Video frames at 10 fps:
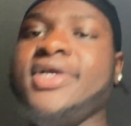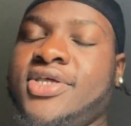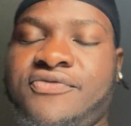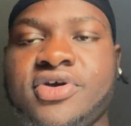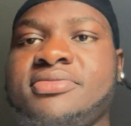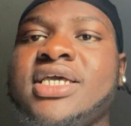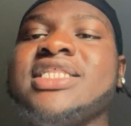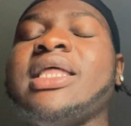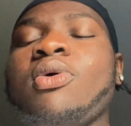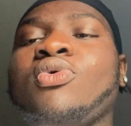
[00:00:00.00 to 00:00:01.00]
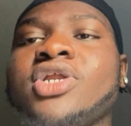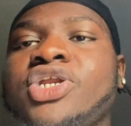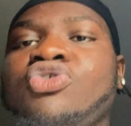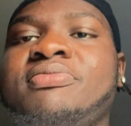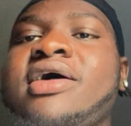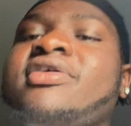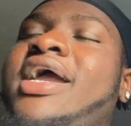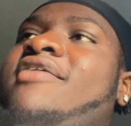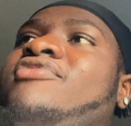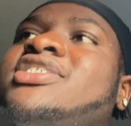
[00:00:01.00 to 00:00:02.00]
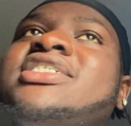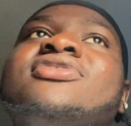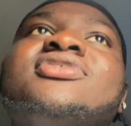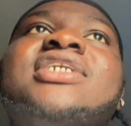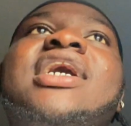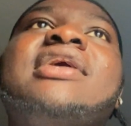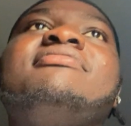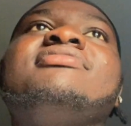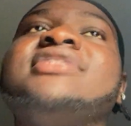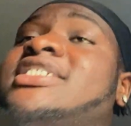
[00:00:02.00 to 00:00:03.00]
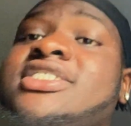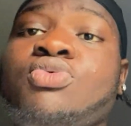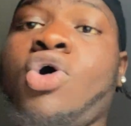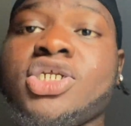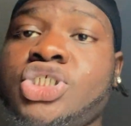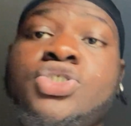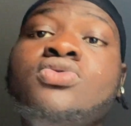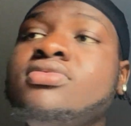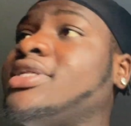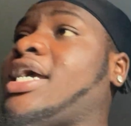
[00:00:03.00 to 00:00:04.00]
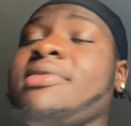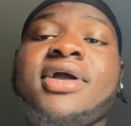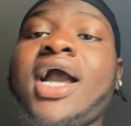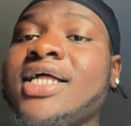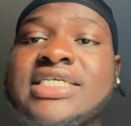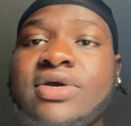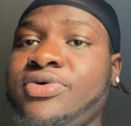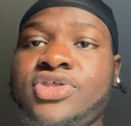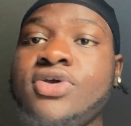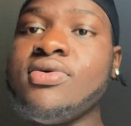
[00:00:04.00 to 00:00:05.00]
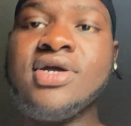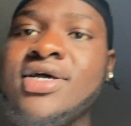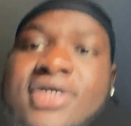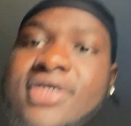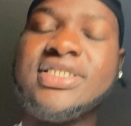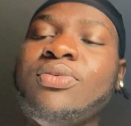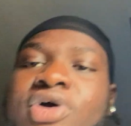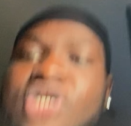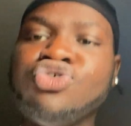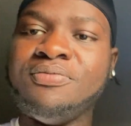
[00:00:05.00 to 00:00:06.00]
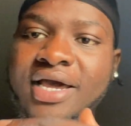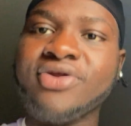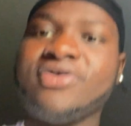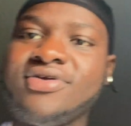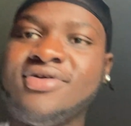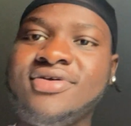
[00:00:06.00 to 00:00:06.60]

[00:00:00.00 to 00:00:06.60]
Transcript: You feel me? They will want to do better every single time. They just watch you. They come in contact with you. They want to do better.